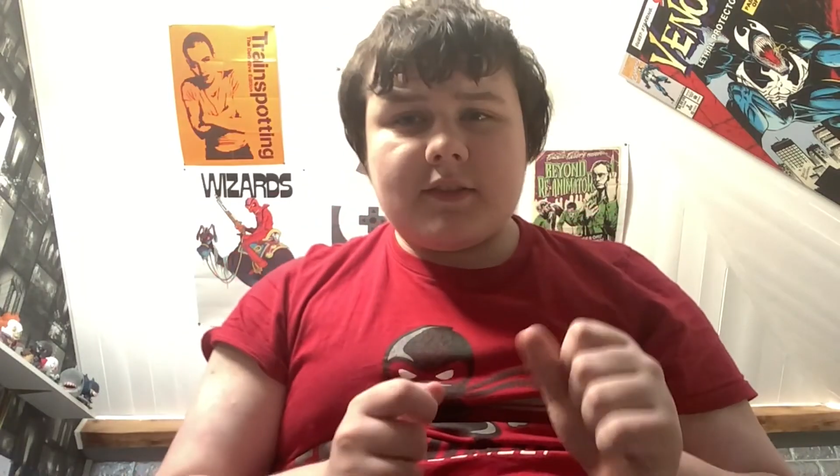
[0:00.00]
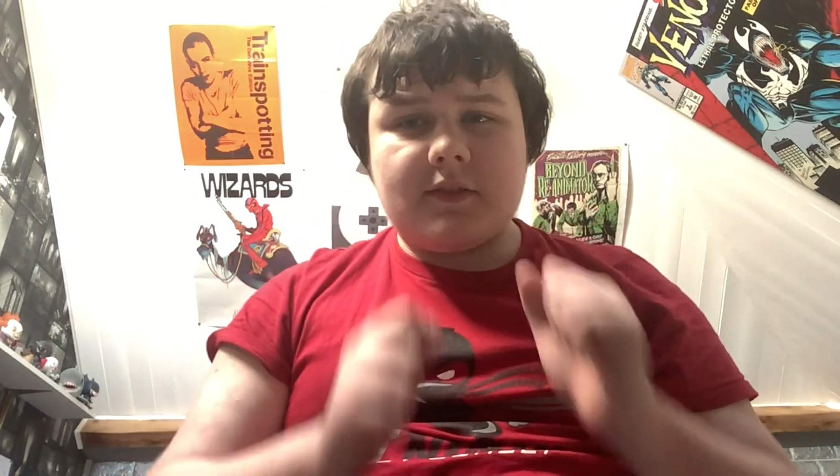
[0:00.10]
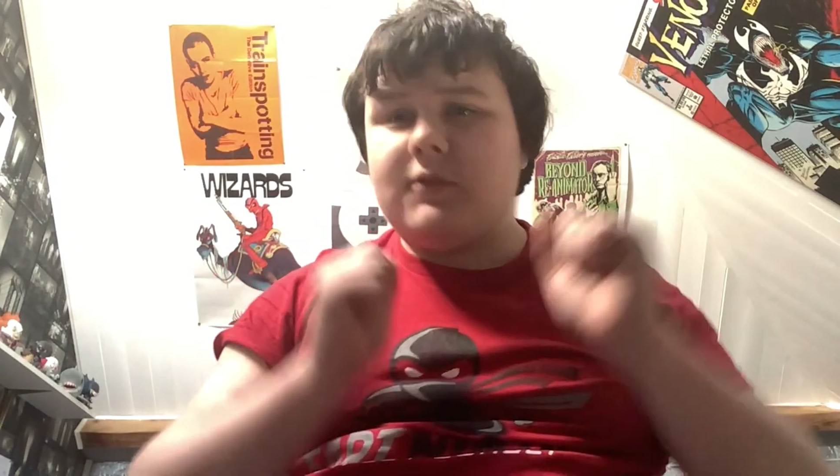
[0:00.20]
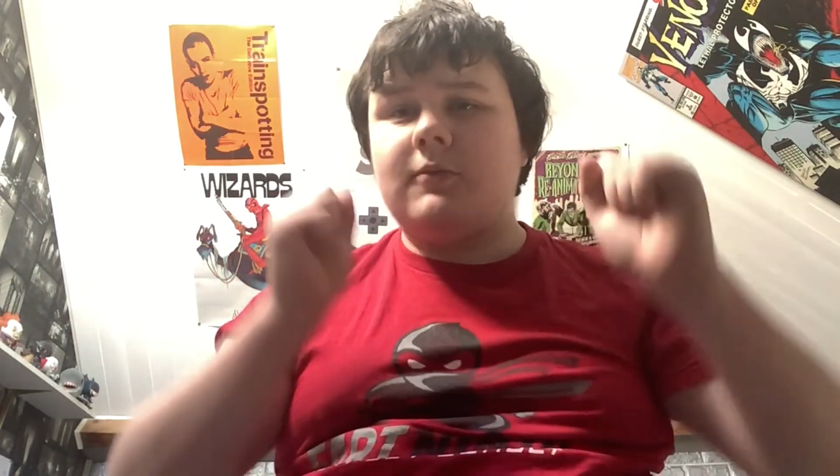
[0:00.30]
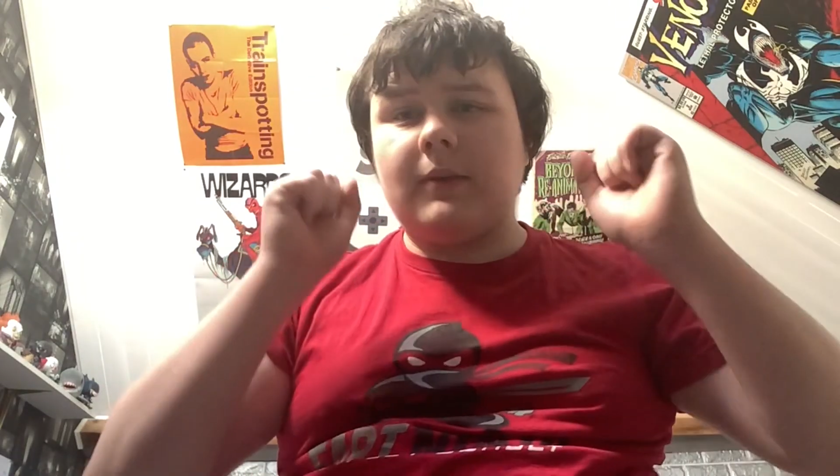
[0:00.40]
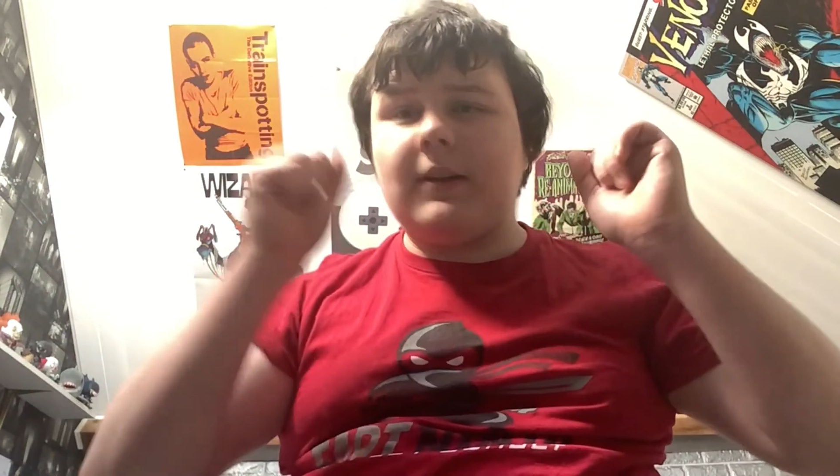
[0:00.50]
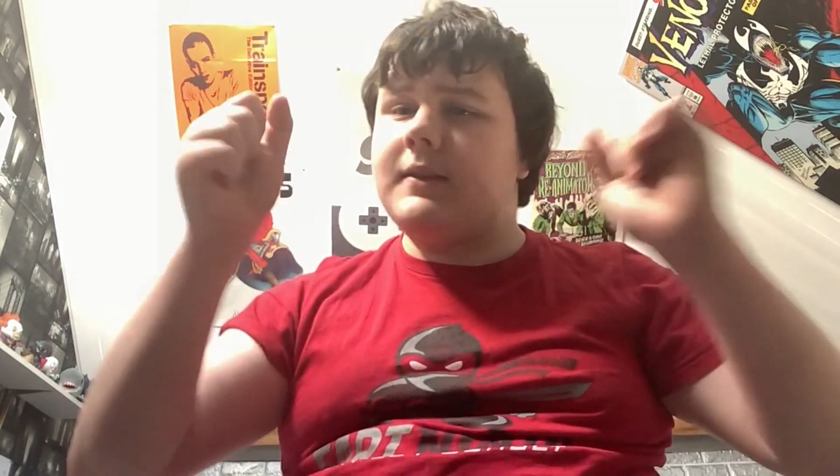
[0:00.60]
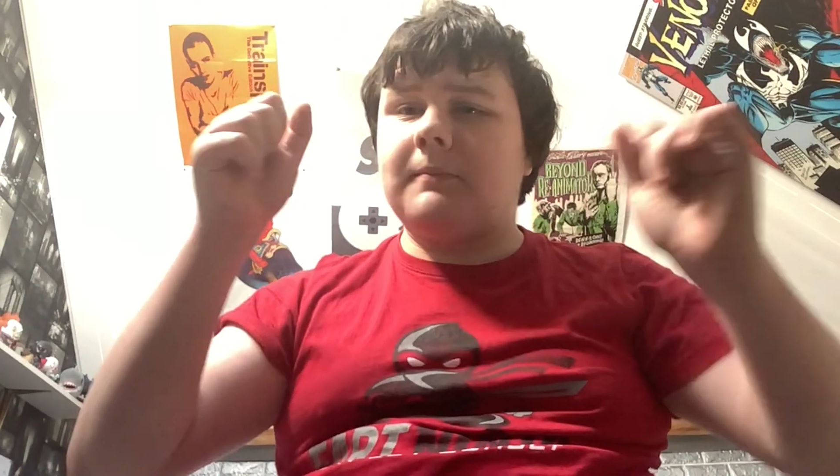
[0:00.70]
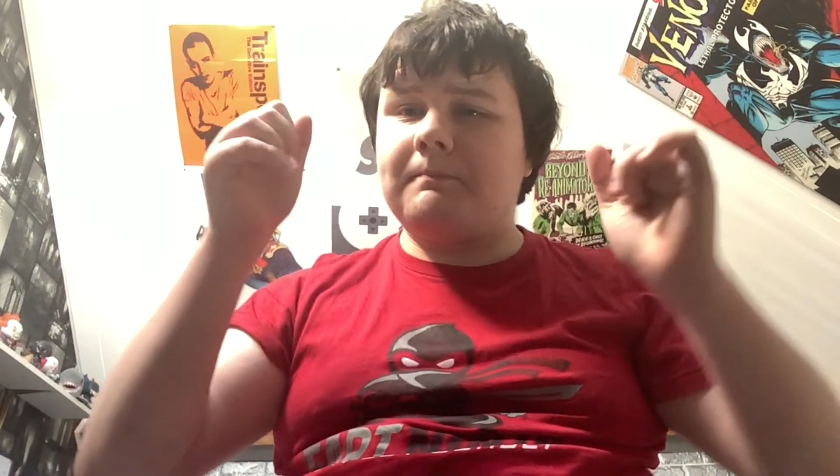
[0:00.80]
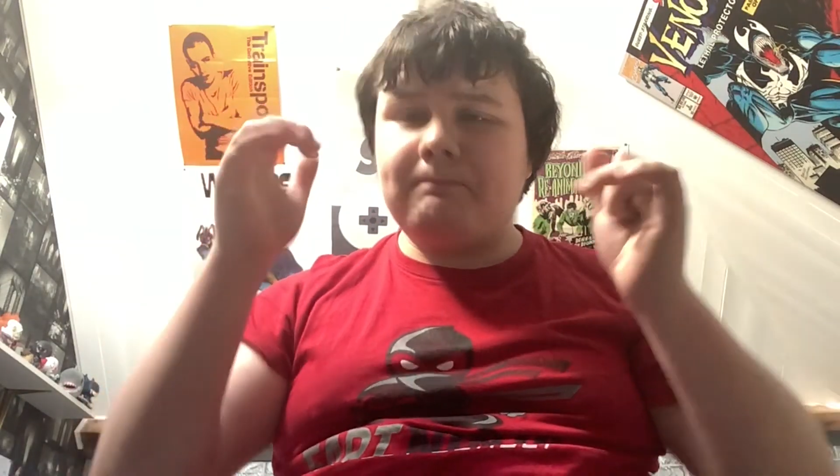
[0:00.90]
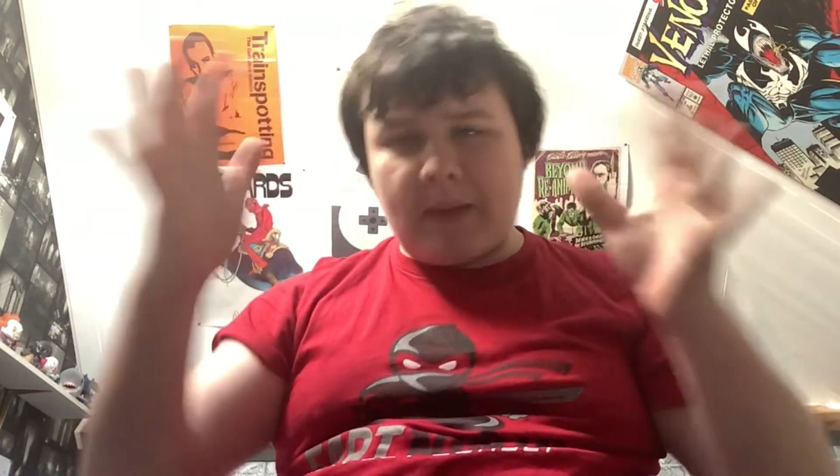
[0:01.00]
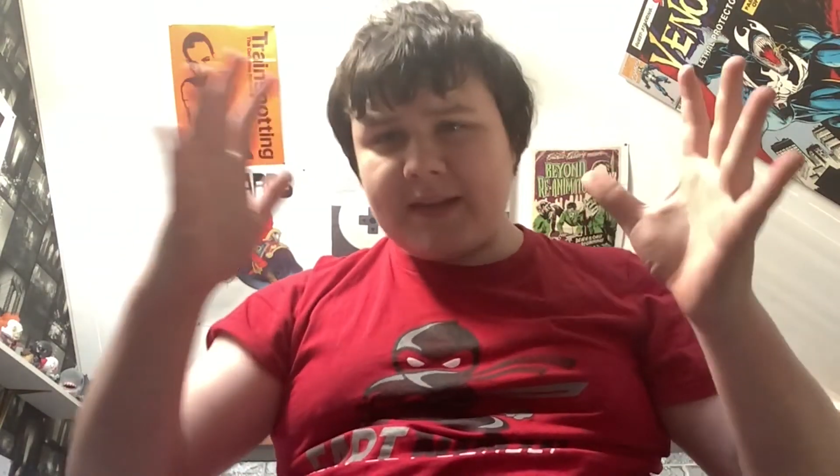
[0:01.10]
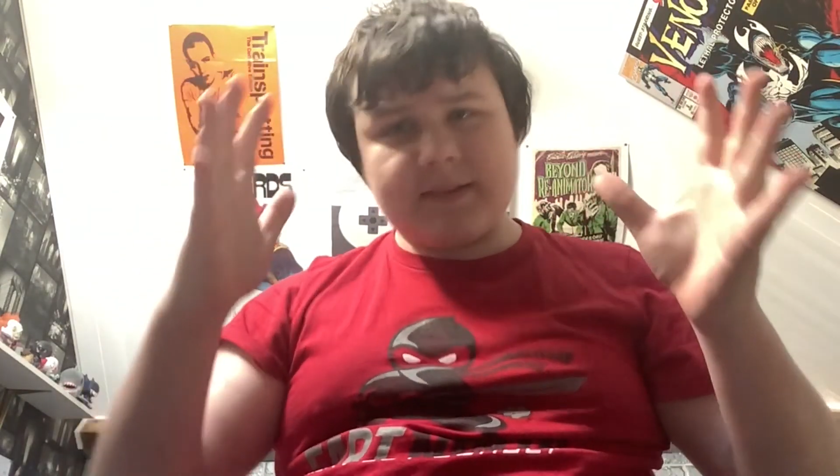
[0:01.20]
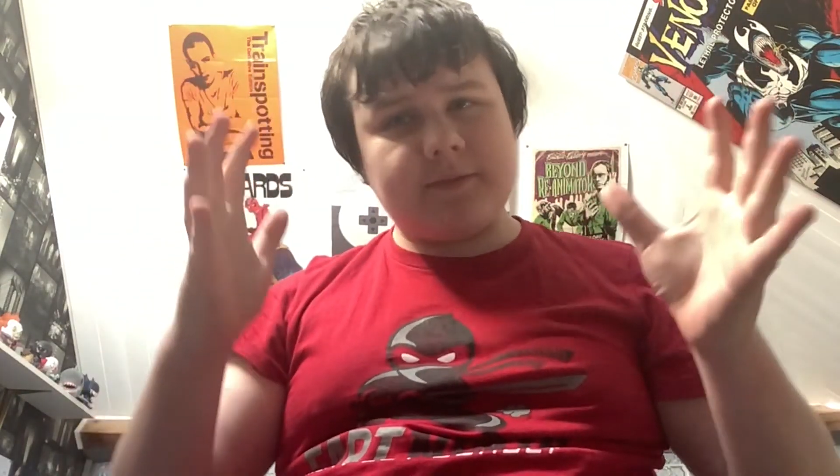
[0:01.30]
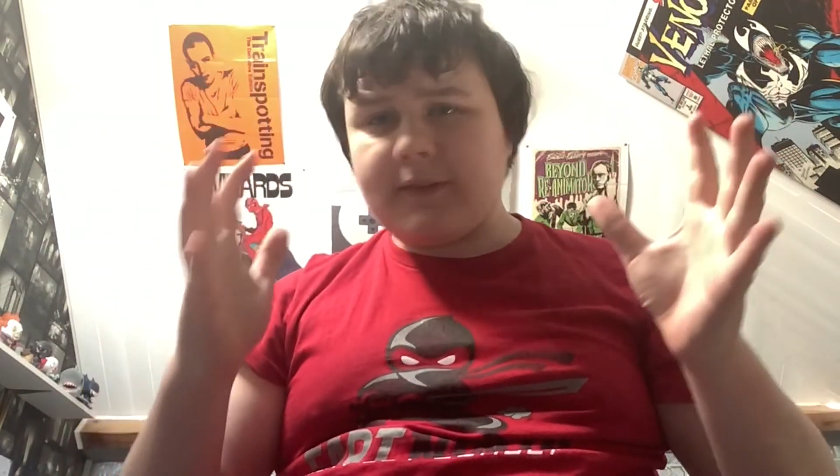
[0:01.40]
to one of the
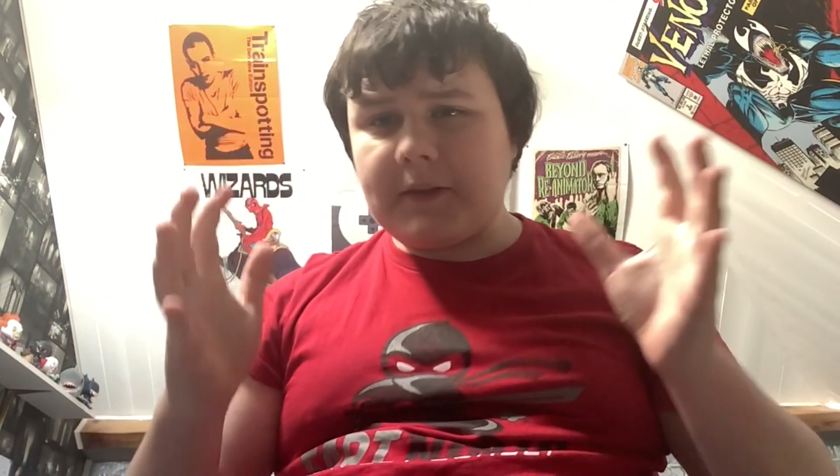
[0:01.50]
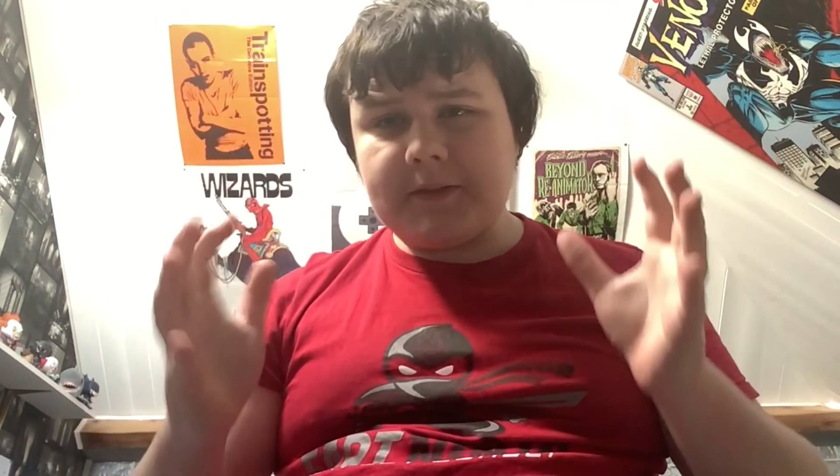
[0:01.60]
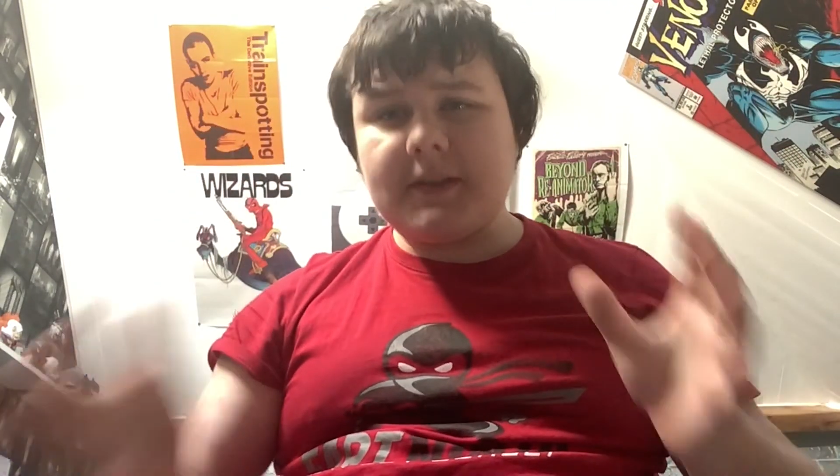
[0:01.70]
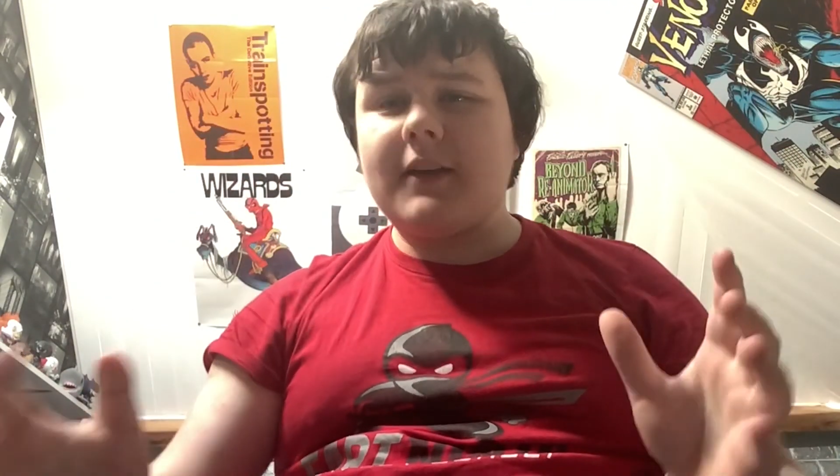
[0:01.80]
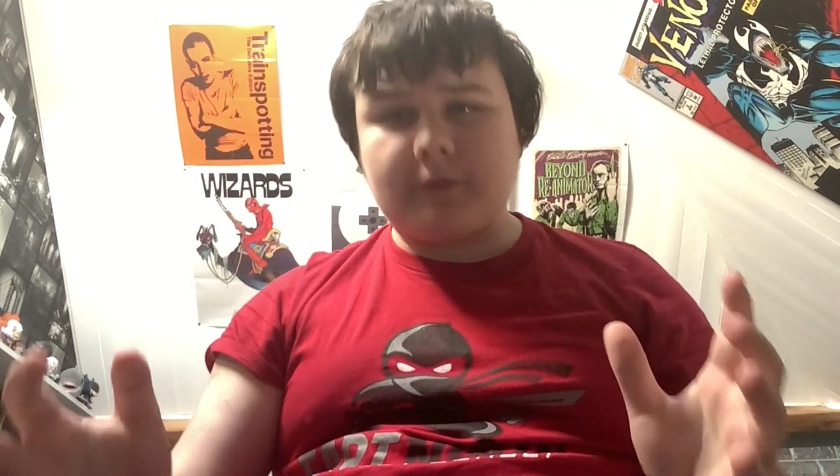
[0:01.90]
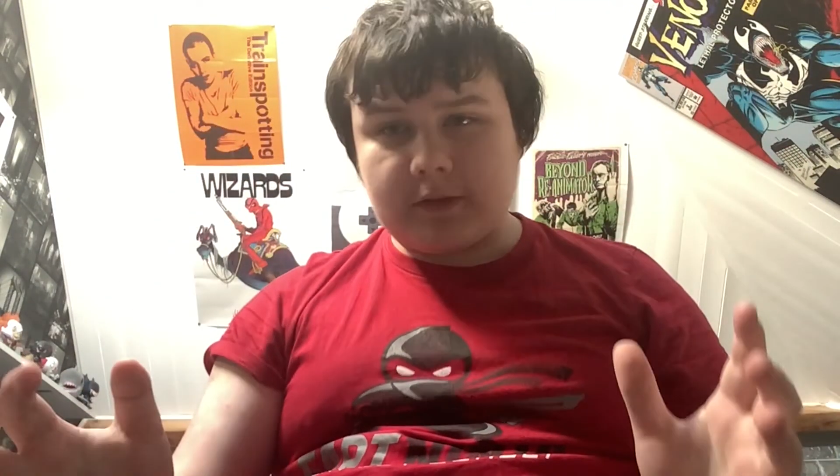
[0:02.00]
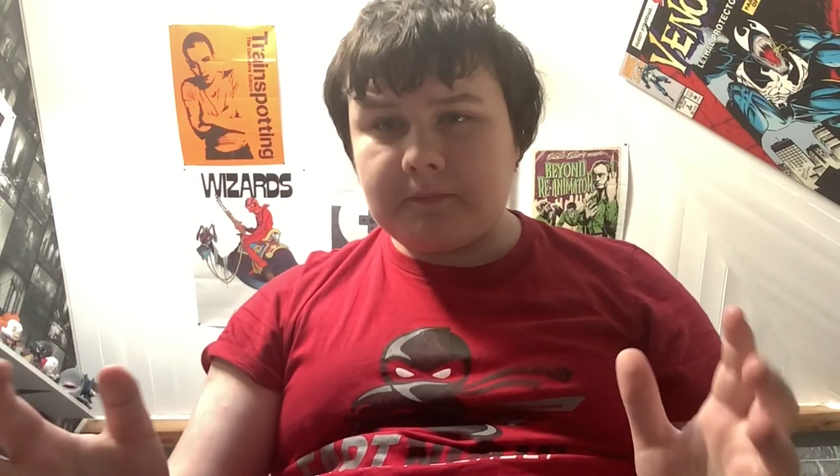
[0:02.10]
best things ever.